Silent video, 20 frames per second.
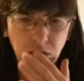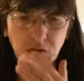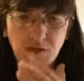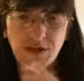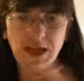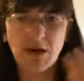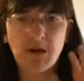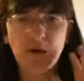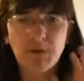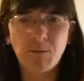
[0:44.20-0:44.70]

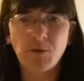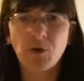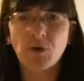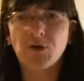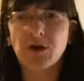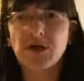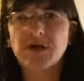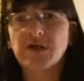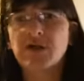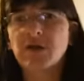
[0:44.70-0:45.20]
I bought
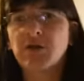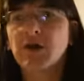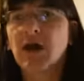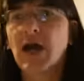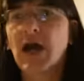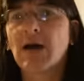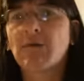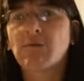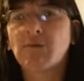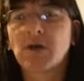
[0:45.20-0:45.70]
this new
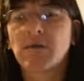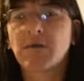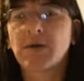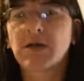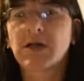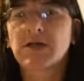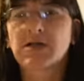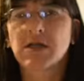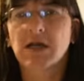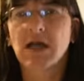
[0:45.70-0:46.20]
camera
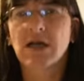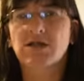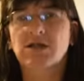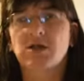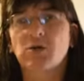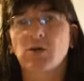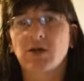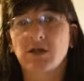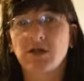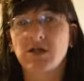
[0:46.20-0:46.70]
because I
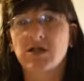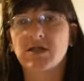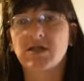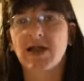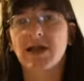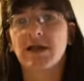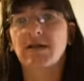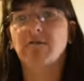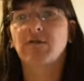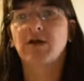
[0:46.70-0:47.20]
actually want to just
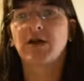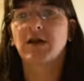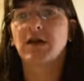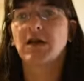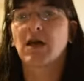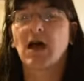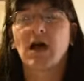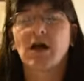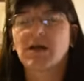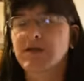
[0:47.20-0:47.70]
take
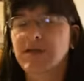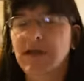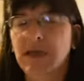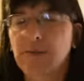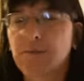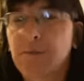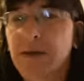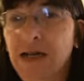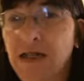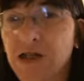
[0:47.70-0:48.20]

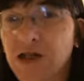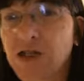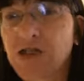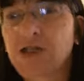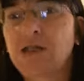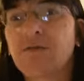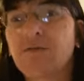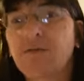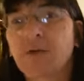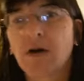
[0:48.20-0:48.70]

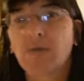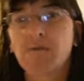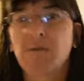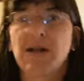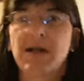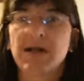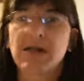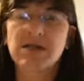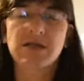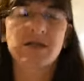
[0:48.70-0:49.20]
pictures of my
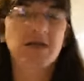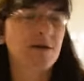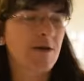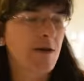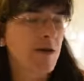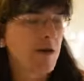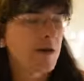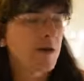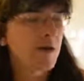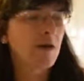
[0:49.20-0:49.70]
minis.
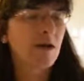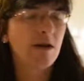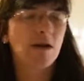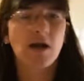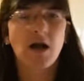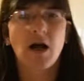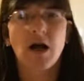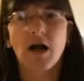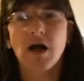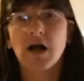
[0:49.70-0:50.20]

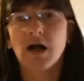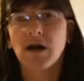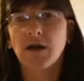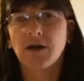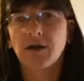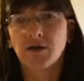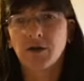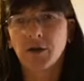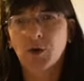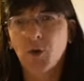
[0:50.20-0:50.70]

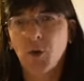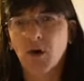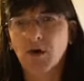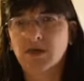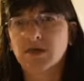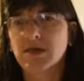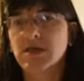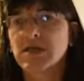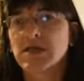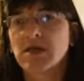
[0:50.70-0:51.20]
The
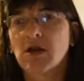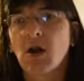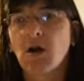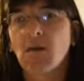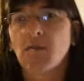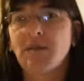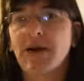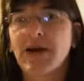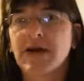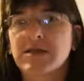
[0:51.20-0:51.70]
quality is a
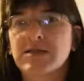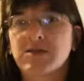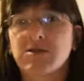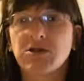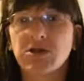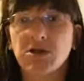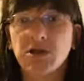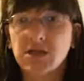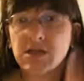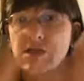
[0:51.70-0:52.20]
lot better. As
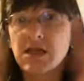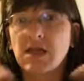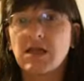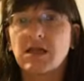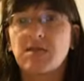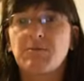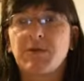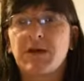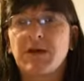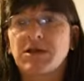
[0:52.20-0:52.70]
you can see,
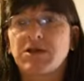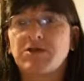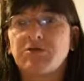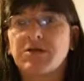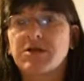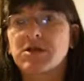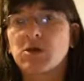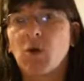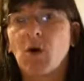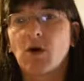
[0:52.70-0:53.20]
the picture
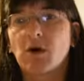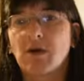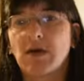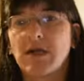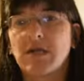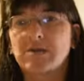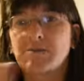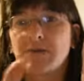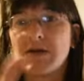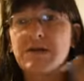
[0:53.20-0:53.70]
is
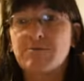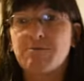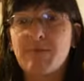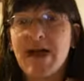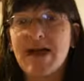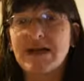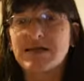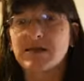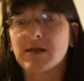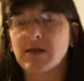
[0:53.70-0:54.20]

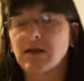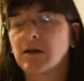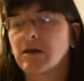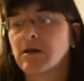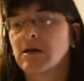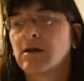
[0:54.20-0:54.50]
better.